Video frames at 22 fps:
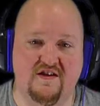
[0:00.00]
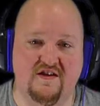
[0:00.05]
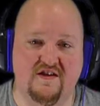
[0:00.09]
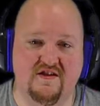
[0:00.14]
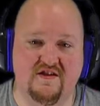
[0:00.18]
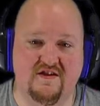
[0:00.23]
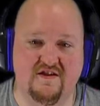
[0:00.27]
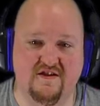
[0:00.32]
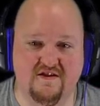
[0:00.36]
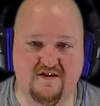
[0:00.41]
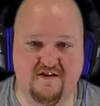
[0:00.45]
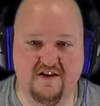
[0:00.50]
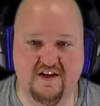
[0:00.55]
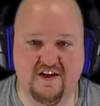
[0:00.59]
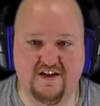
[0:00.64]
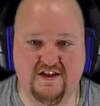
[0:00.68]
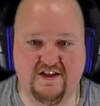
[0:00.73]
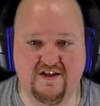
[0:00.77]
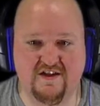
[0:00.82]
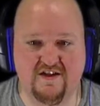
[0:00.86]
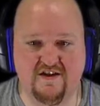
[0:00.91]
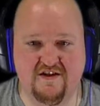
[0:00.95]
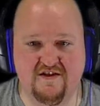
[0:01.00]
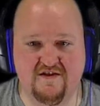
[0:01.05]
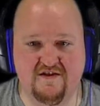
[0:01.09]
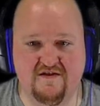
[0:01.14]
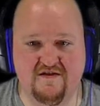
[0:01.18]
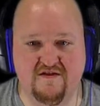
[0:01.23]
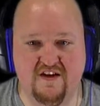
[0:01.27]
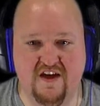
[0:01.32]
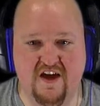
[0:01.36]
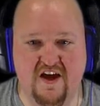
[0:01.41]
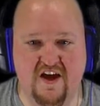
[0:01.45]
Sorry, so
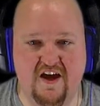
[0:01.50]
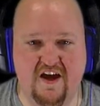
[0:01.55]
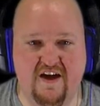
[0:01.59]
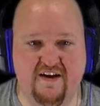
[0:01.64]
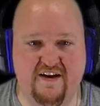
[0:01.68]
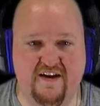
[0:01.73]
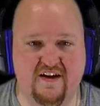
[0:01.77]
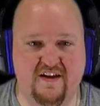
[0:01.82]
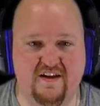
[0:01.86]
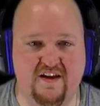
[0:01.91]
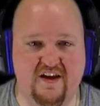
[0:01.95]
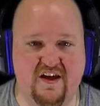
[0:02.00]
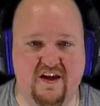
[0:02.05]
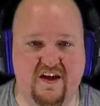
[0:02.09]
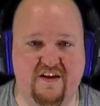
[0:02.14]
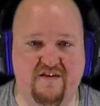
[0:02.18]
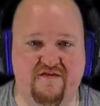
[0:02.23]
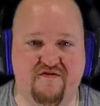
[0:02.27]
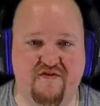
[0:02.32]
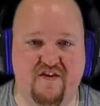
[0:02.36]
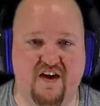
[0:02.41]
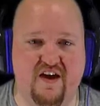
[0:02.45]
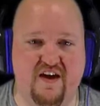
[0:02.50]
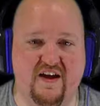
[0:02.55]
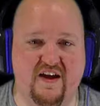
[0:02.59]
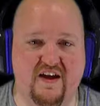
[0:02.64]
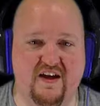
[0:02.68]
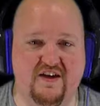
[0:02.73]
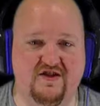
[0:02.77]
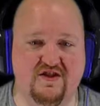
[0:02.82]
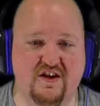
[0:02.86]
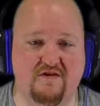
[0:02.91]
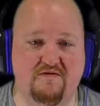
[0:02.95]
yeah, I gotta leave. I gotta
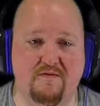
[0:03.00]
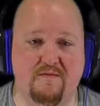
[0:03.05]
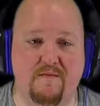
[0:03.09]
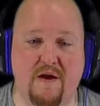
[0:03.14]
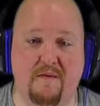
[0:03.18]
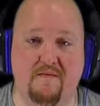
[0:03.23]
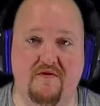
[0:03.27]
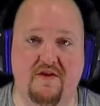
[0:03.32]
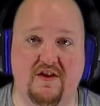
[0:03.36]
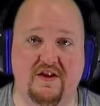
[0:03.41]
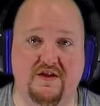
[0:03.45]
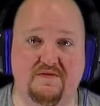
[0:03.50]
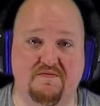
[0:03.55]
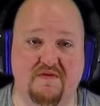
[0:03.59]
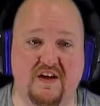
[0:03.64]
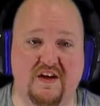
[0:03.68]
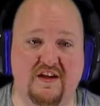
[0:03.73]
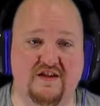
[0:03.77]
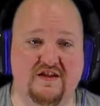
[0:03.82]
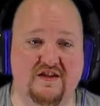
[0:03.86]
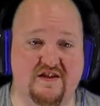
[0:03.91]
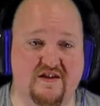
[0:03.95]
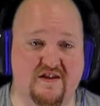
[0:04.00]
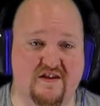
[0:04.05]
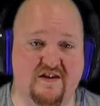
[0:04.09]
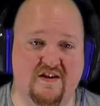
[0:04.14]
try to remember this place.